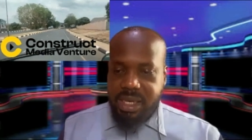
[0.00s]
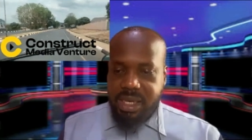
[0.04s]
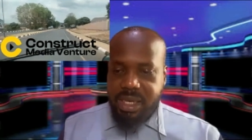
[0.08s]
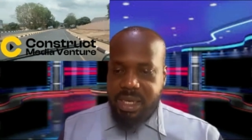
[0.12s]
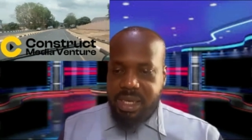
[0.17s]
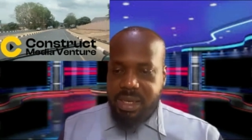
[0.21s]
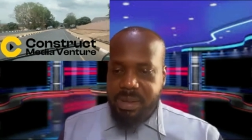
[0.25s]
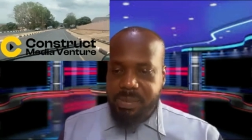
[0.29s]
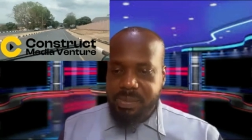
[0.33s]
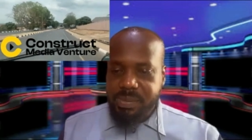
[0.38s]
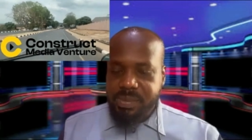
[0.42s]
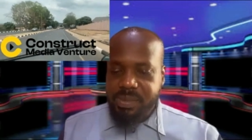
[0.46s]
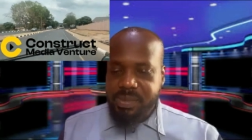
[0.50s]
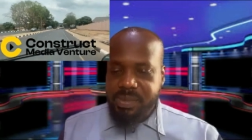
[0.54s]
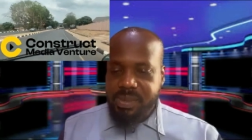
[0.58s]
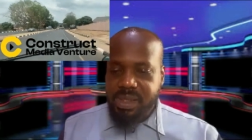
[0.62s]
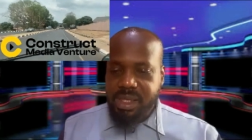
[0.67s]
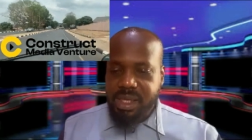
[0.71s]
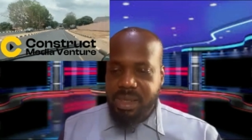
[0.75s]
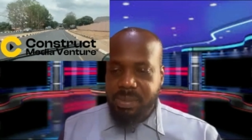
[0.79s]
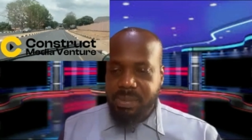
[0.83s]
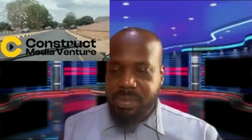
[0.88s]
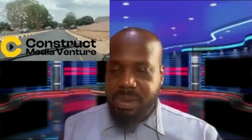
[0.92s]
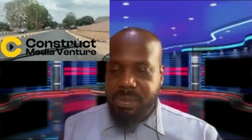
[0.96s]

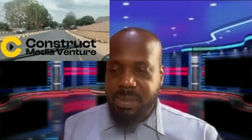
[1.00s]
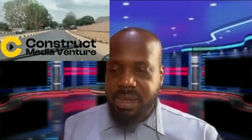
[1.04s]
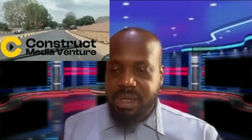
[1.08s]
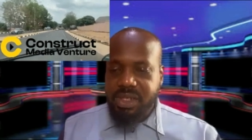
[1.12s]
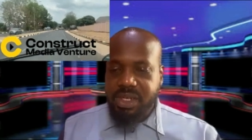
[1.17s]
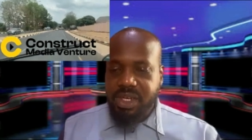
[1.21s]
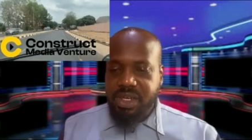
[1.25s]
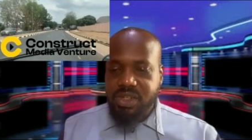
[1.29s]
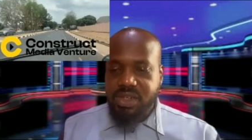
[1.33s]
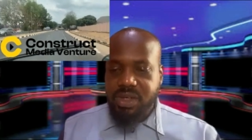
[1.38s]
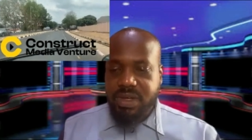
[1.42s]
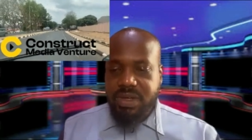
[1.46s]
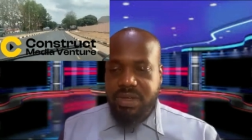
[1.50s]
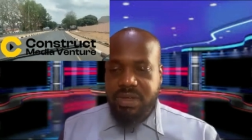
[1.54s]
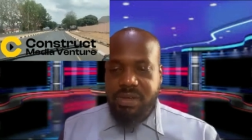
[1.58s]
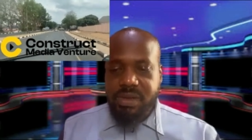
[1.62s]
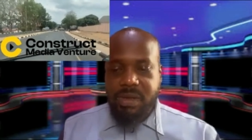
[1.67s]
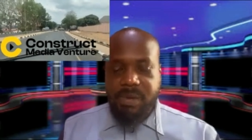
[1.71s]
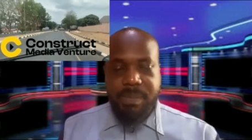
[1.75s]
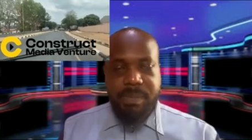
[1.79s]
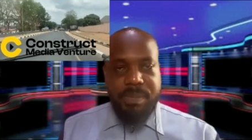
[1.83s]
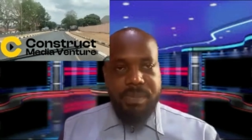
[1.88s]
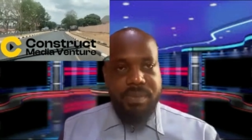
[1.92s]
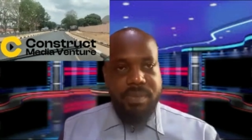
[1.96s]
The
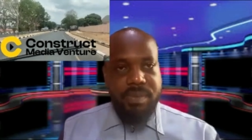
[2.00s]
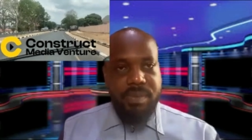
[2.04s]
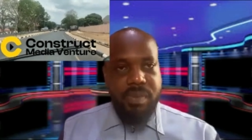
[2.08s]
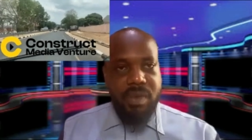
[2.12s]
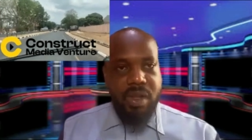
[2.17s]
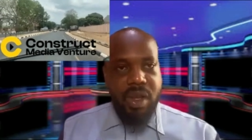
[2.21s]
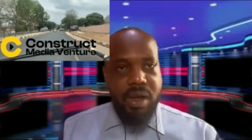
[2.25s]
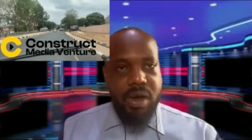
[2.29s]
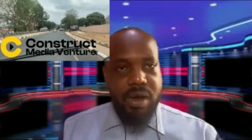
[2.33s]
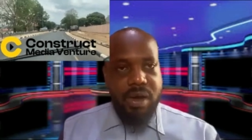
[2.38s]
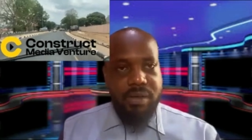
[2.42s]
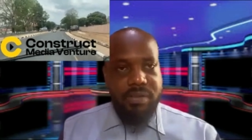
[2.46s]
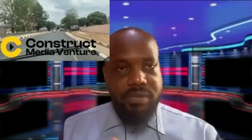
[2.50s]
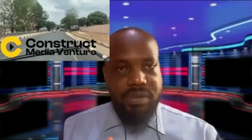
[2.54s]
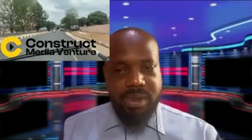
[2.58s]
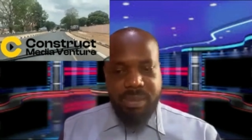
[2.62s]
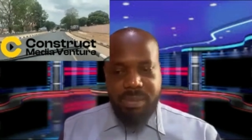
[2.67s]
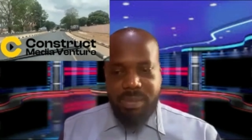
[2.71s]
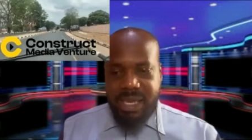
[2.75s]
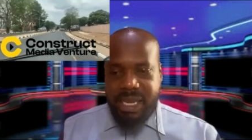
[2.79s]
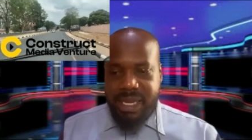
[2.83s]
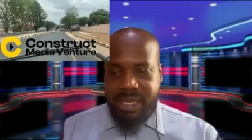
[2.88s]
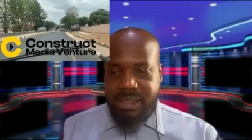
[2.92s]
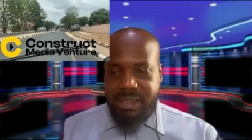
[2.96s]
implementation of
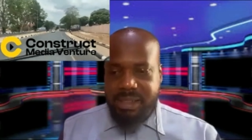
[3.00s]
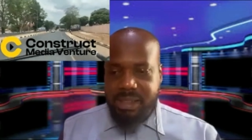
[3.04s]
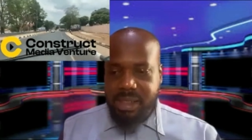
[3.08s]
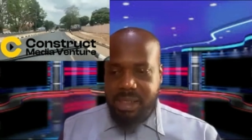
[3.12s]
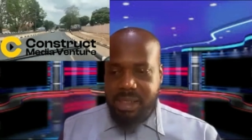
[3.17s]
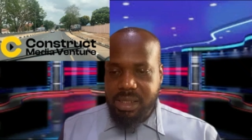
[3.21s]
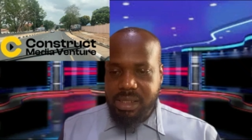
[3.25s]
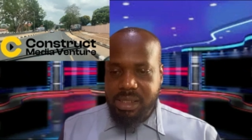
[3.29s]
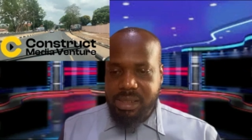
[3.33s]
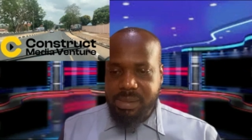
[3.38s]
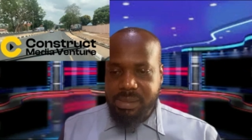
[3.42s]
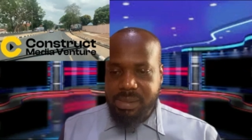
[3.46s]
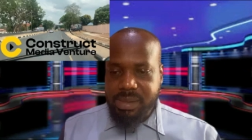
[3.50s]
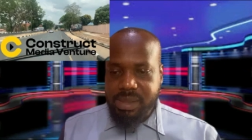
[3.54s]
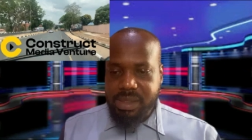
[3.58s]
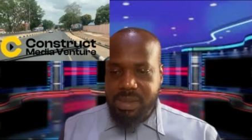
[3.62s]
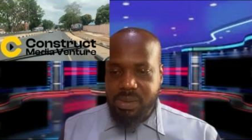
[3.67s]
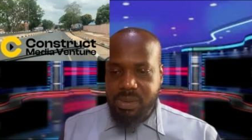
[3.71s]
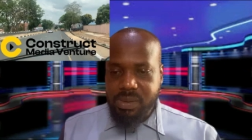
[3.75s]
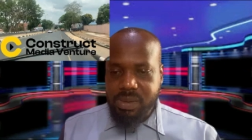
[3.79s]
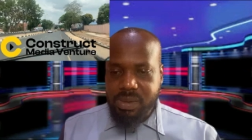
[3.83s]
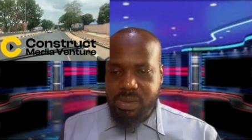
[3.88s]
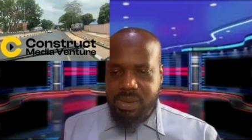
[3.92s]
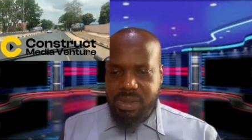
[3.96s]
the ban
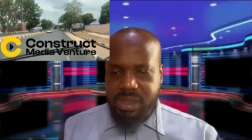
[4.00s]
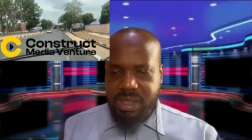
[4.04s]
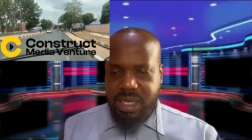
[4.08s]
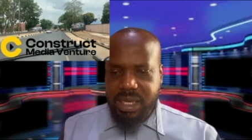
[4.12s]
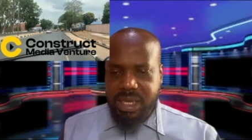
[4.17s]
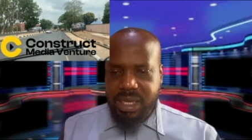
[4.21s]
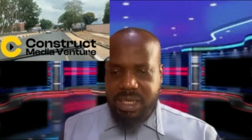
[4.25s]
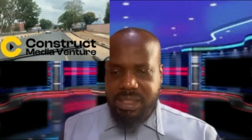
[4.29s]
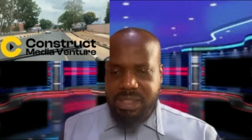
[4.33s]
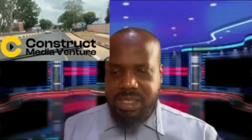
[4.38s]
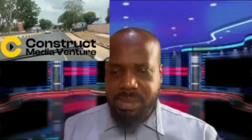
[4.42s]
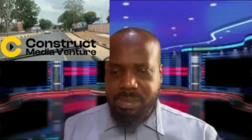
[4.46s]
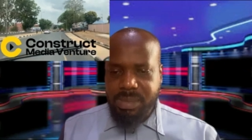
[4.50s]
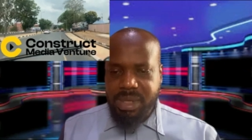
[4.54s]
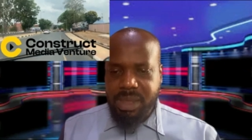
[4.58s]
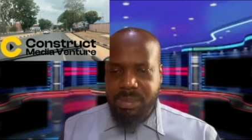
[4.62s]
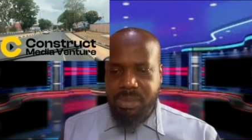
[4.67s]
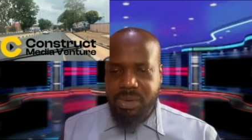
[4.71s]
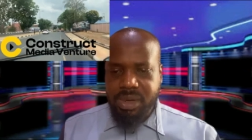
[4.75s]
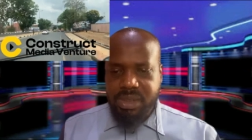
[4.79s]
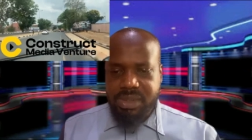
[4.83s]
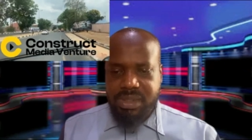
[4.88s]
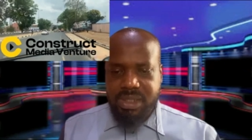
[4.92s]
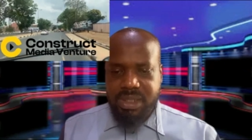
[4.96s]
on kekes and
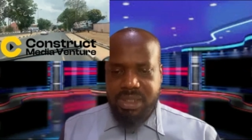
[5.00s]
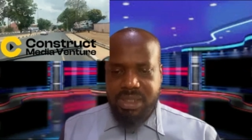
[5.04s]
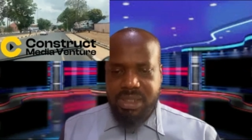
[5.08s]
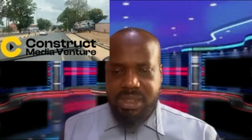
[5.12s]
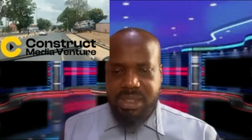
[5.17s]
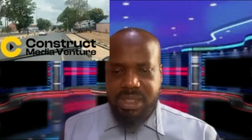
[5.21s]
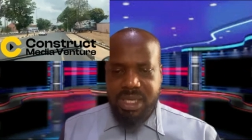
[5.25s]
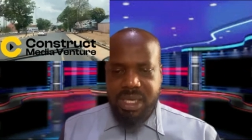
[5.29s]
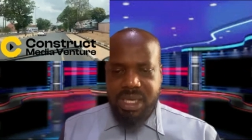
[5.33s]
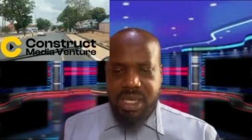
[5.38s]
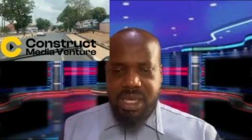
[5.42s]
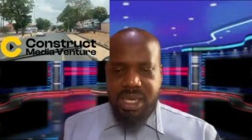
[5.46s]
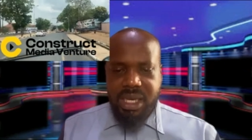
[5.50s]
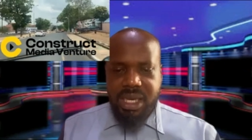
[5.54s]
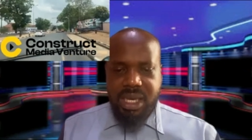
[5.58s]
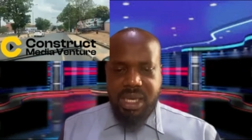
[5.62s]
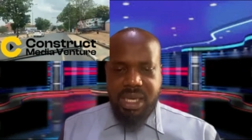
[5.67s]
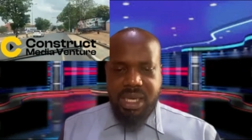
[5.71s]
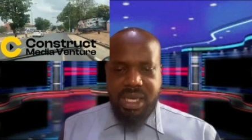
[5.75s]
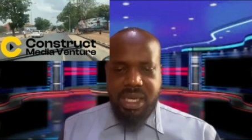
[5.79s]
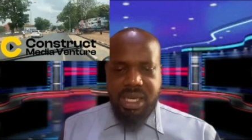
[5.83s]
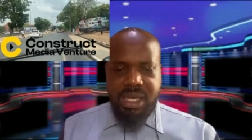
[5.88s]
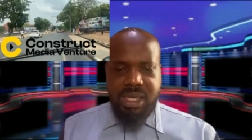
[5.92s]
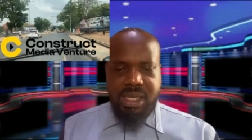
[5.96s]
mini buses
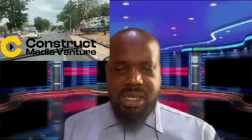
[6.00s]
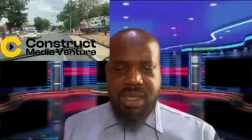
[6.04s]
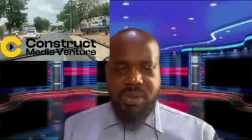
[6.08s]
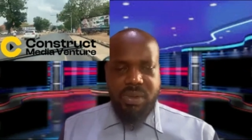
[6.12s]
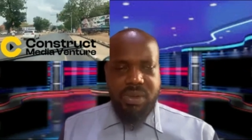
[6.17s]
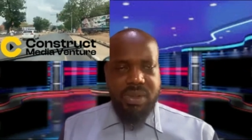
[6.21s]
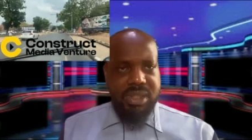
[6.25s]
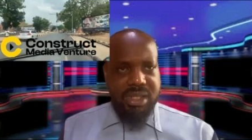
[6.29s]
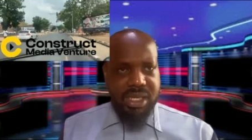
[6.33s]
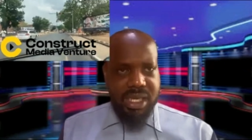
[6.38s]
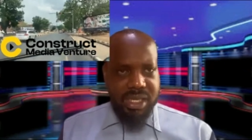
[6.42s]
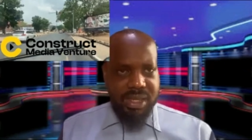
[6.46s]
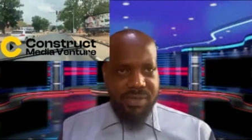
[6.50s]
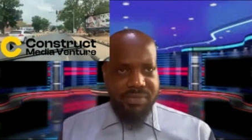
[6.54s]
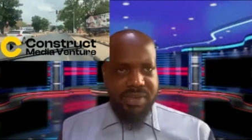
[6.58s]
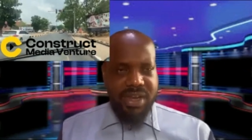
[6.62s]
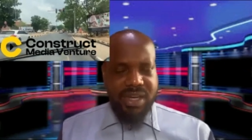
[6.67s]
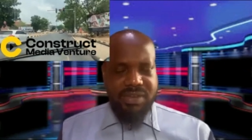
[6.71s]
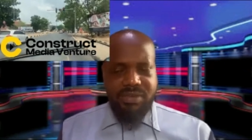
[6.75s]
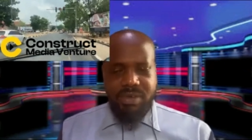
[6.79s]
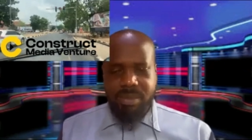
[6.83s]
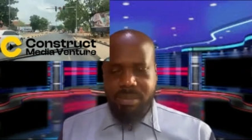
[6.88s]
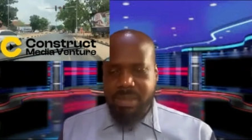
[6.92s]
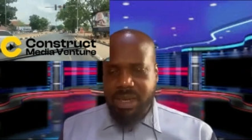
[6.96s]
will take
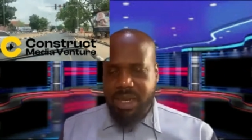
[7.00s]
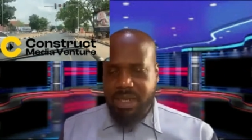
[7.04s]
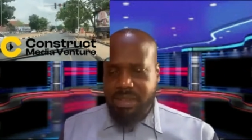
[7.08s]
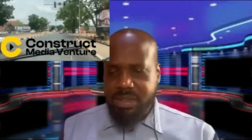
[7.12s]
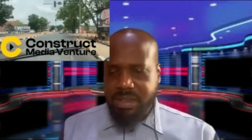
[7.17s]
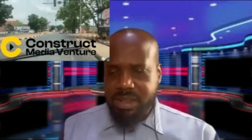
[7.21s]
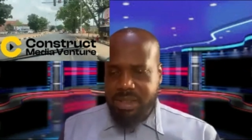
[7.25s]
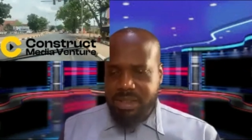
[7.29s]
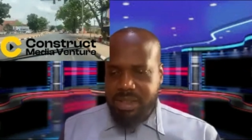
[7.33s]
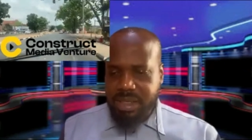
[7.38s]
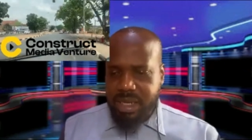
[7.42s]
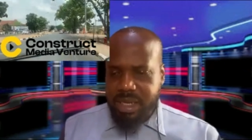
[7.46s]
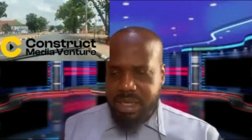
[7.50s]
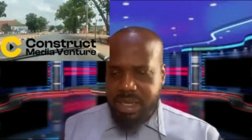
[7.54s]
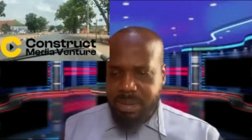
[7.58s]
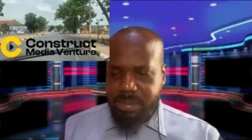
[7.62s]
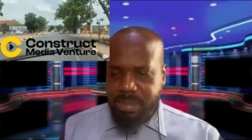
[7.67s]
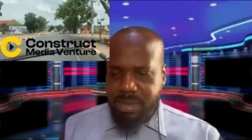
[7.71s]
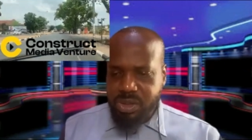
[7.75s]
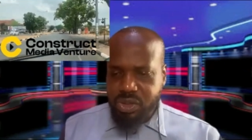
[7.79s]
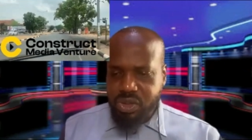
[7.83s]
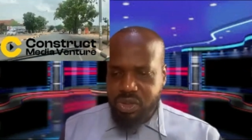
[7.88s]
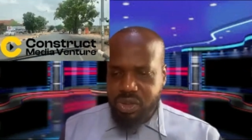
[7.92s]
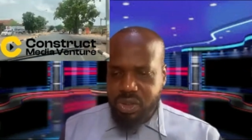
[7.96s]
effect from March 30, like
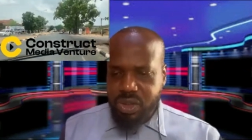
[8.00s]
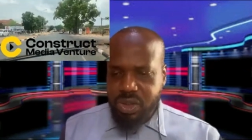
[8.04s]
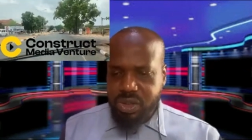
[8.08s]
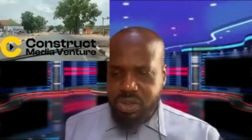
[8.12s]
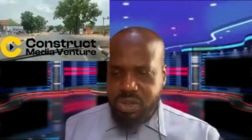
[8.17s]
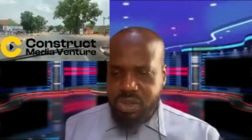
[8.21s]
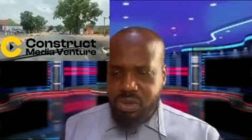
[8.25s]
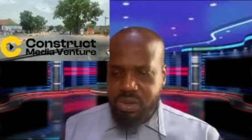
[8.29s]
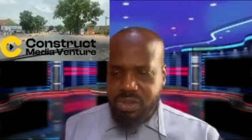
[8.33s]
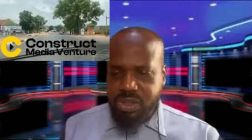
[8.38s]
I mentioned.